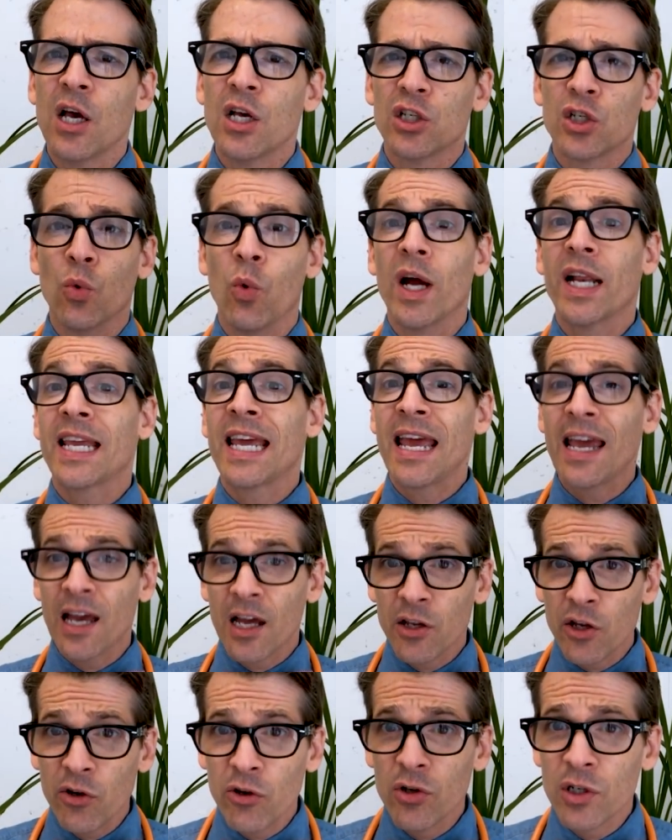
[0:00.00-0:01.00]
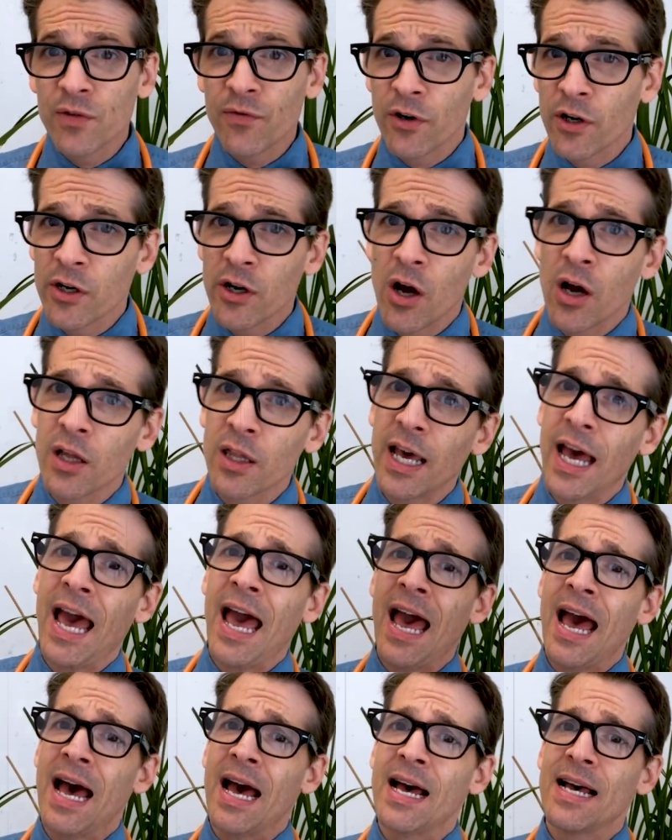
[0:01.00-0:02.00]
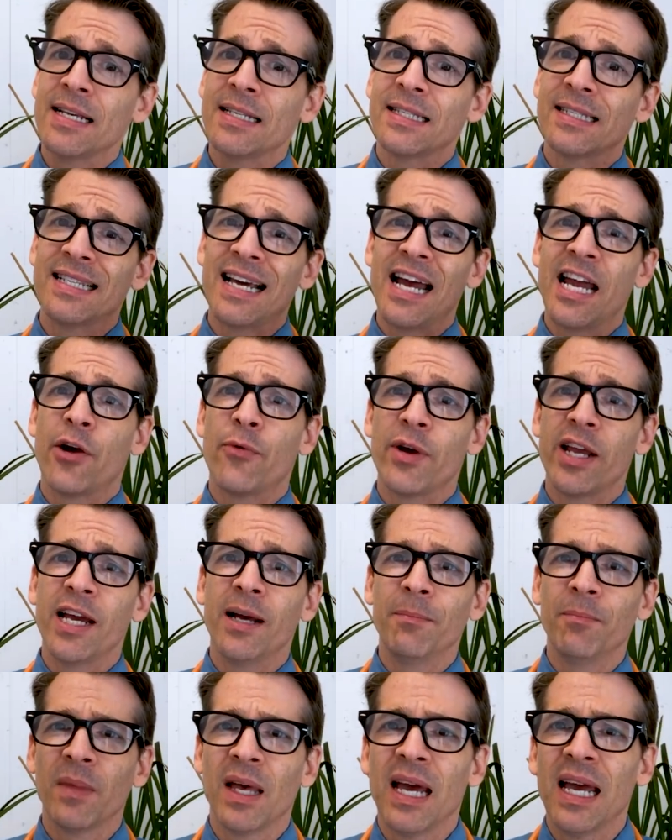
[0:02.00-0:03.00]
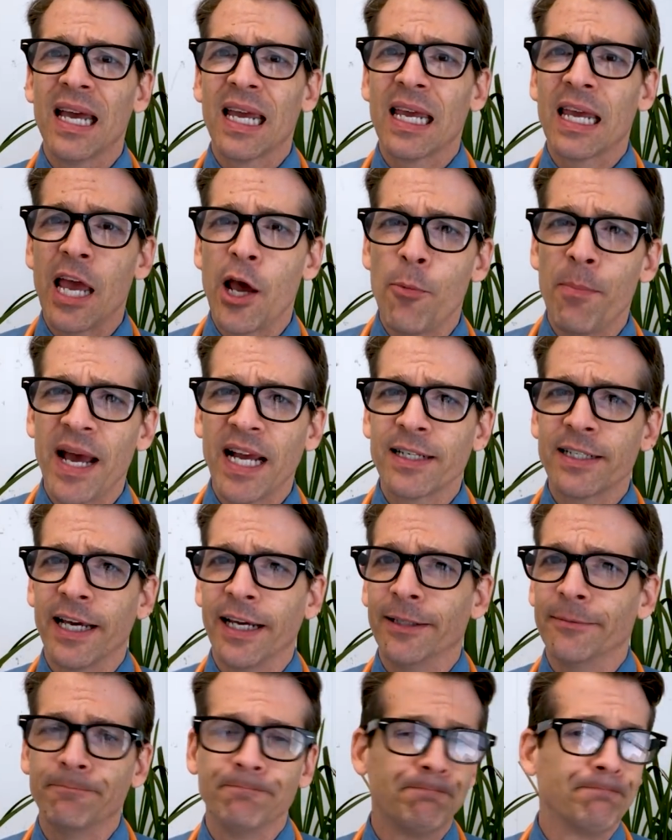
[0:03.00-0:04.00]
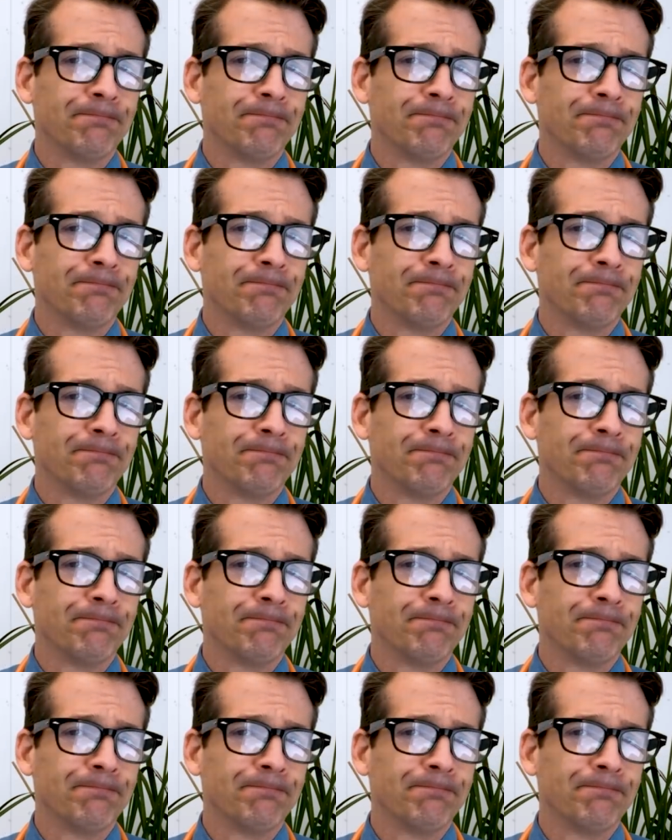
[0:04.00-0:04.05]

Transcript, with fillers: So what can you use for a dog that has diarrhea? Kaopectate.